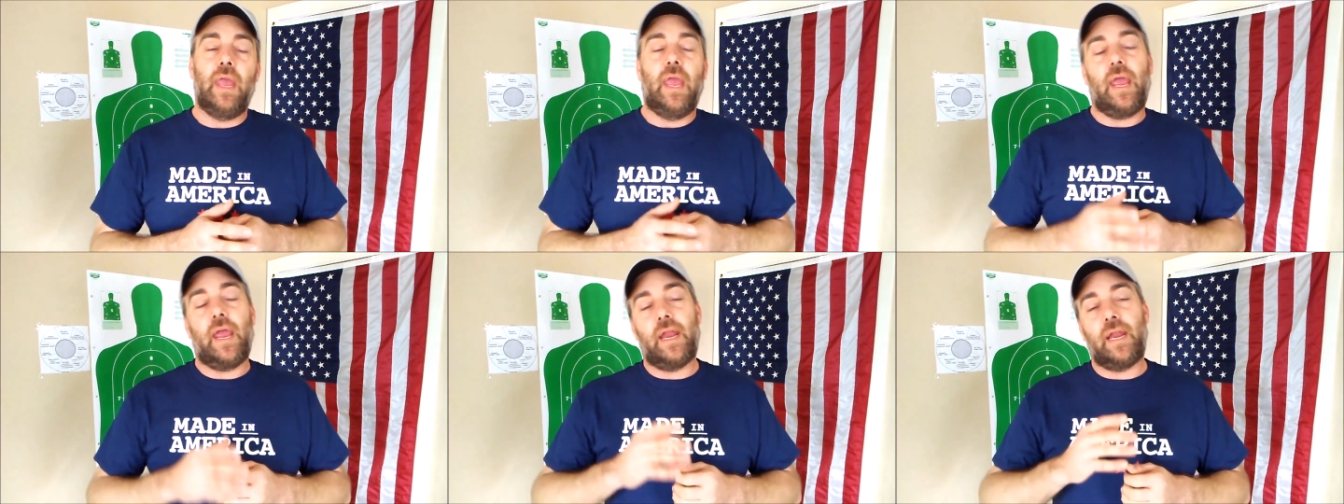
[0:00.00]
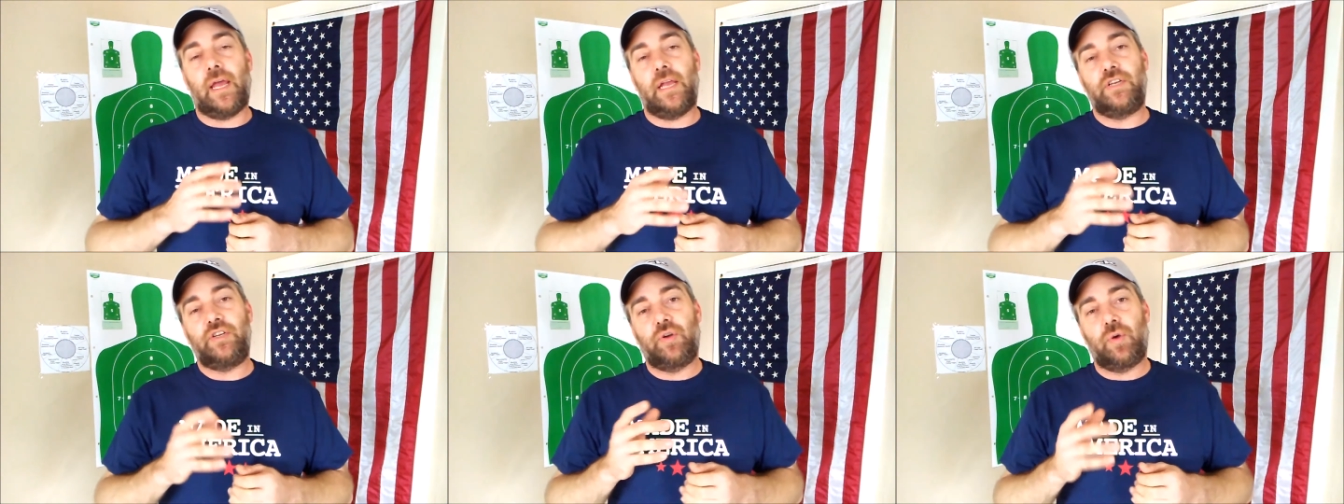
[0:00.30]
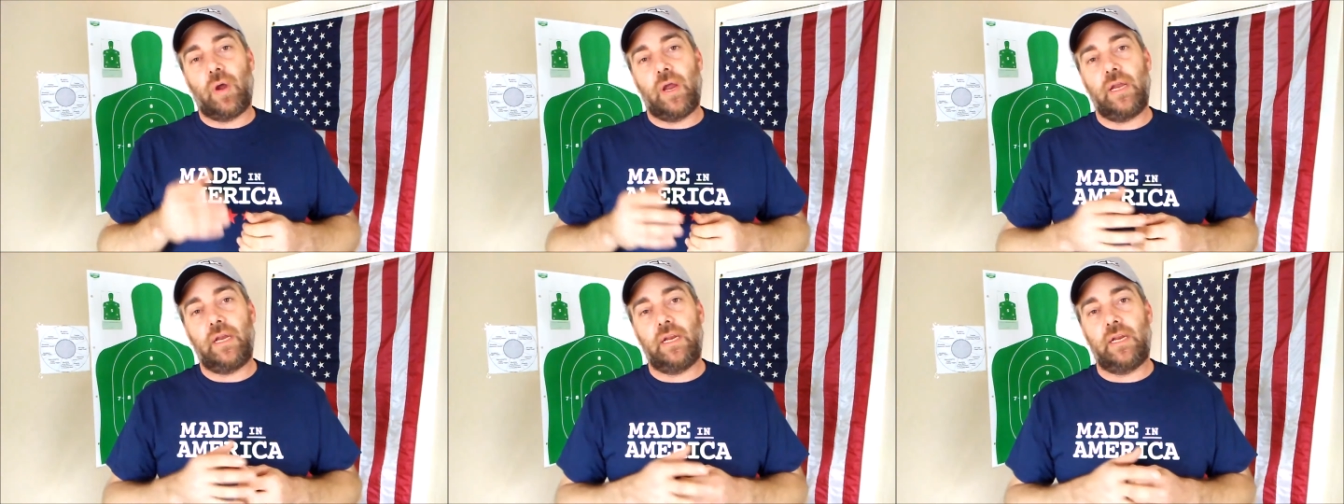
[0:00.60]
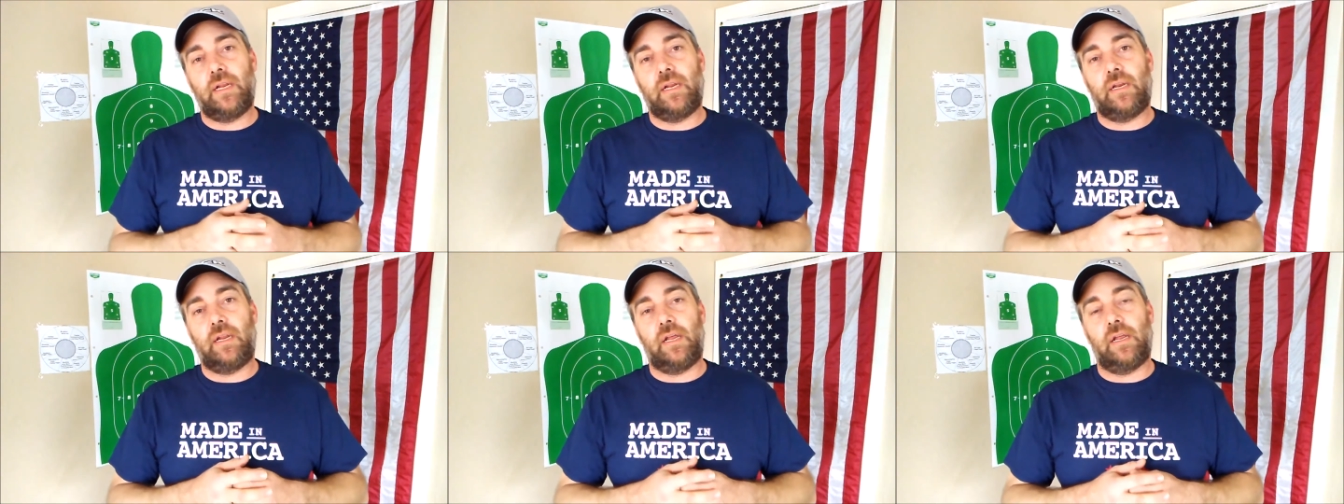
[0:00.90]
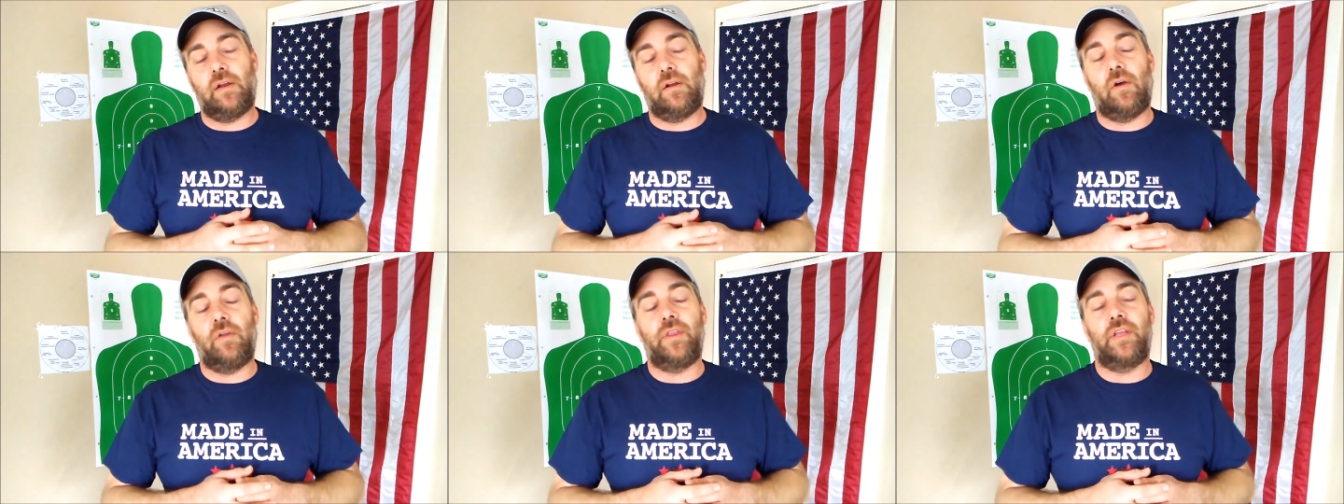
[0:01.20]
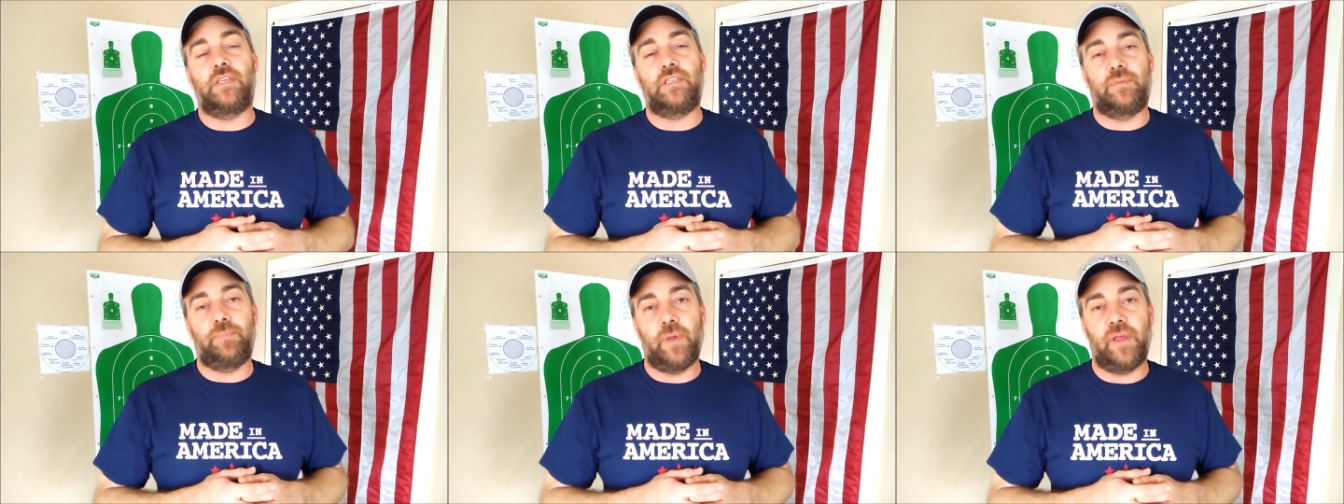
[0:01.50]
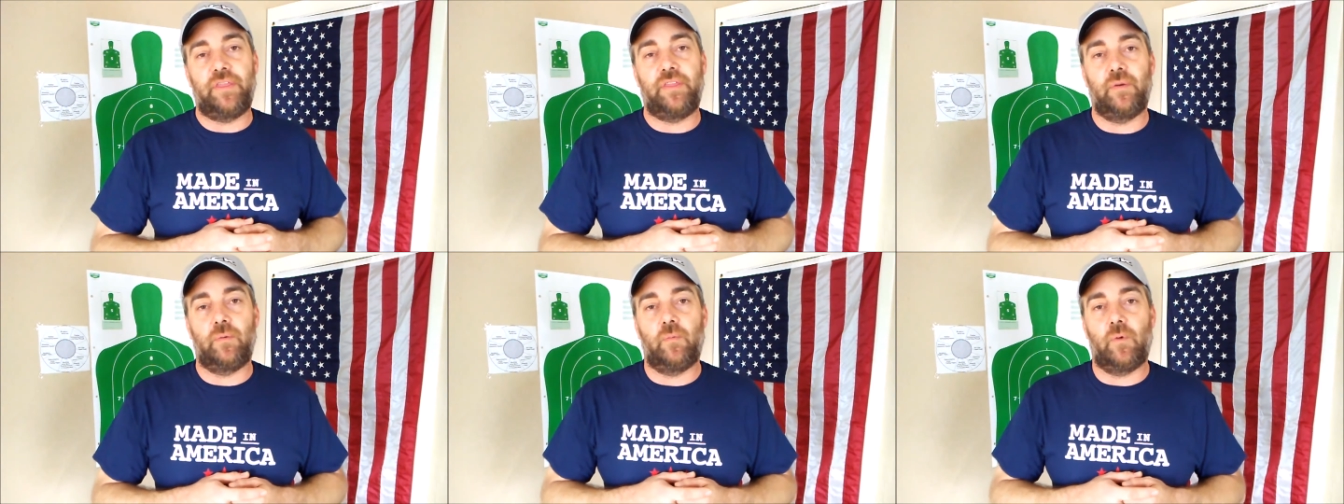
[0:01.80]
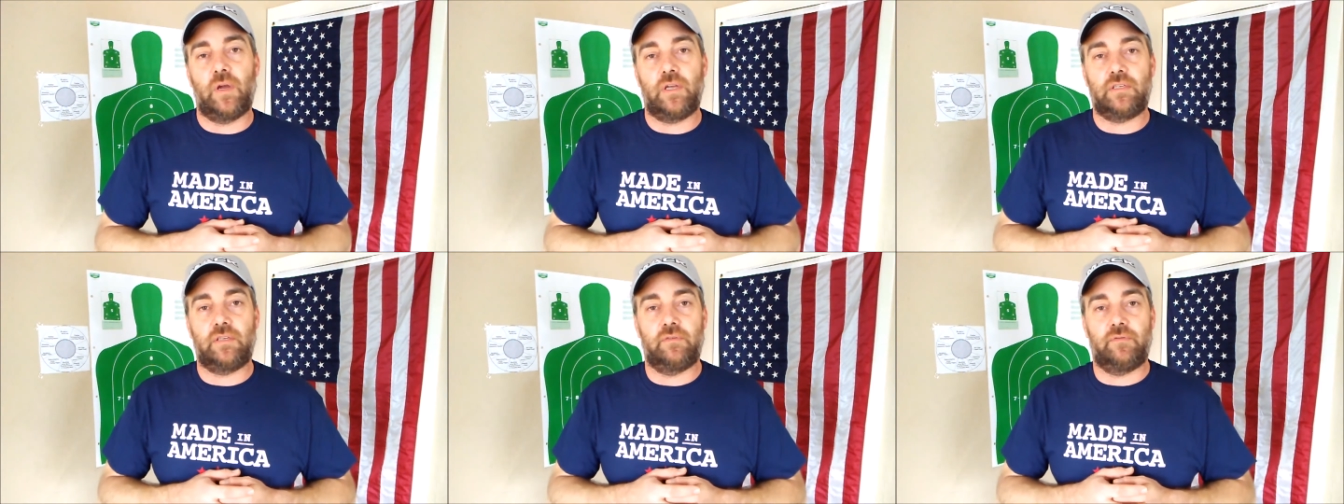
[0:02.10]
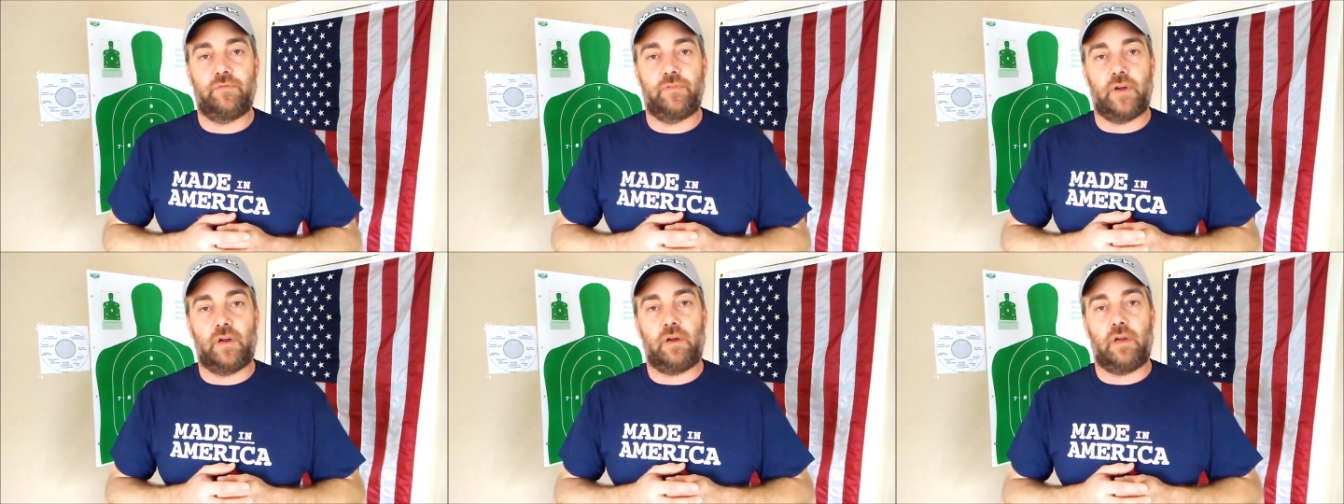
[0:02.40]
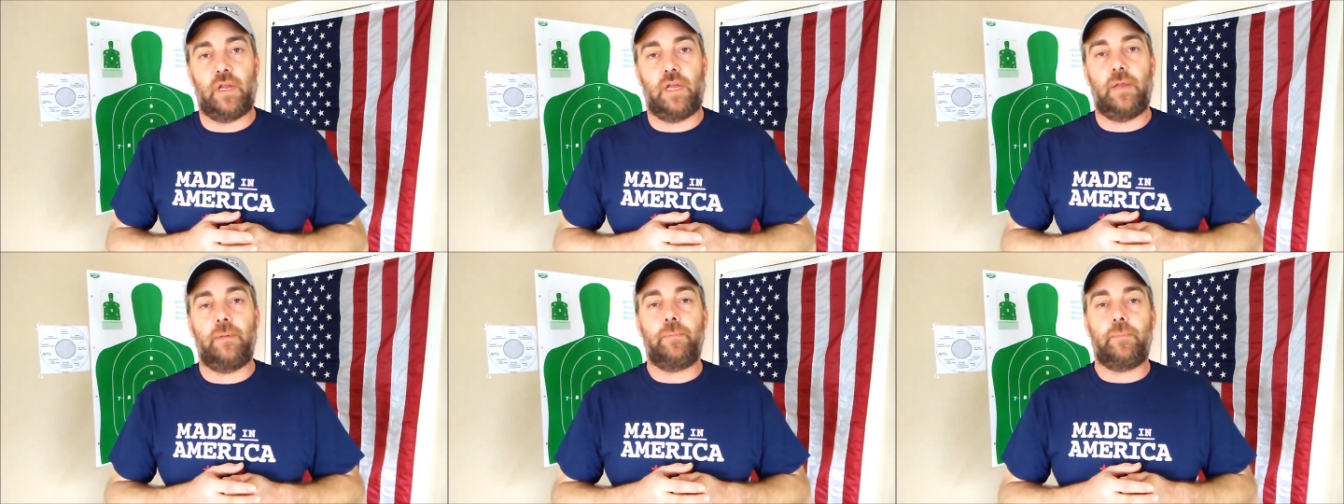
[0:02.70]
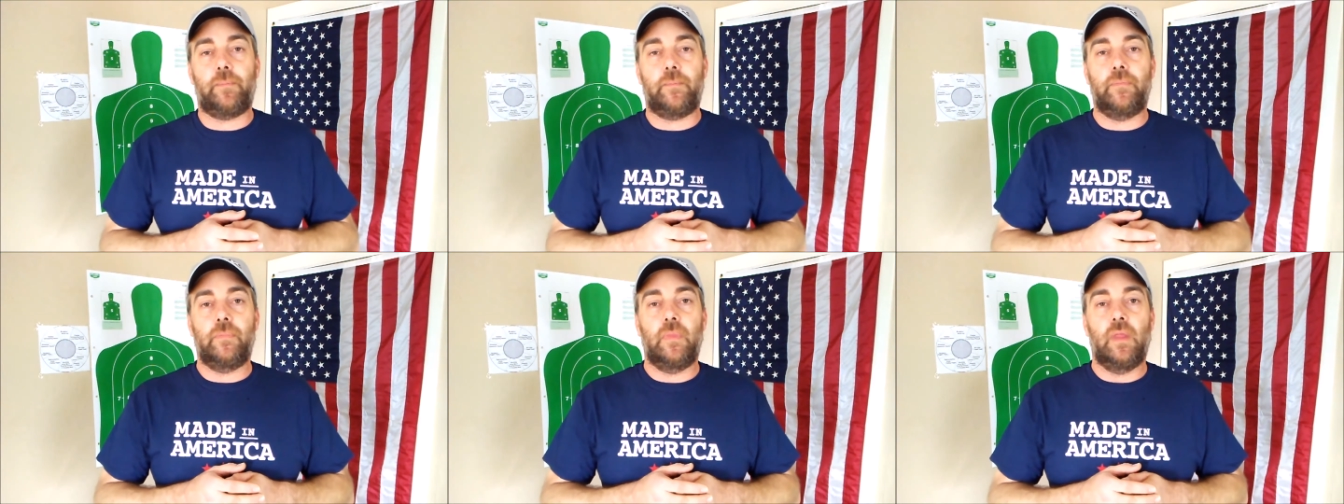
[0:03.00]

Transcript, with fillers: and I traded it in on the Smith & Wesson variant